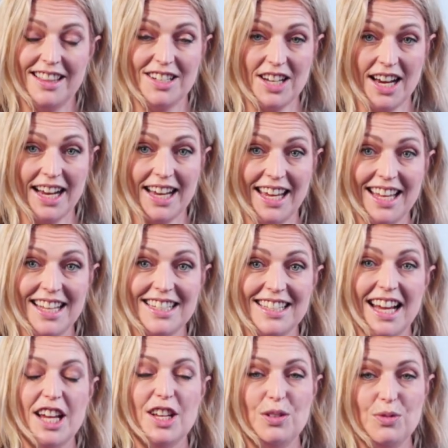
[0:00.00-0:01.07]
the
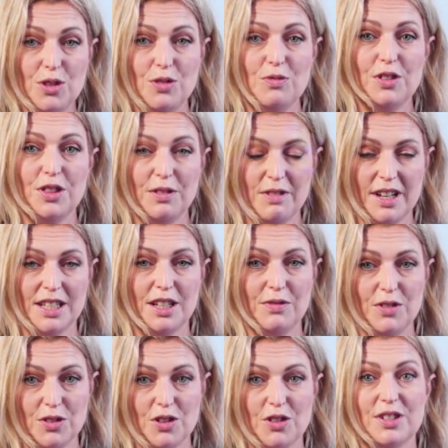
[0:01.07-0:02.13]
jackets, you do run the risk
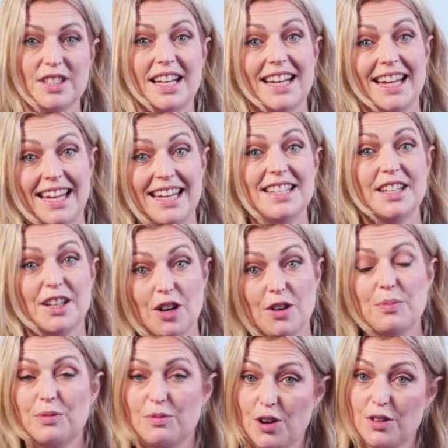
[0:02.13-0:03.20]
of your dogs then heating
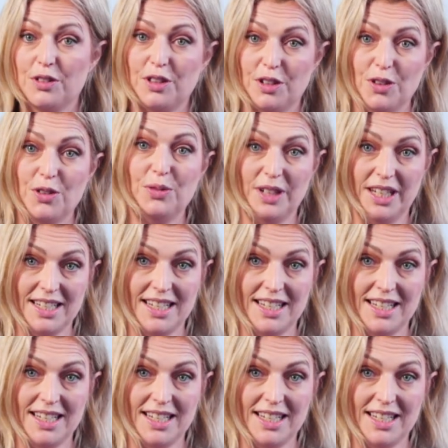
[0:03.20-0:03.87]
up rather than cooling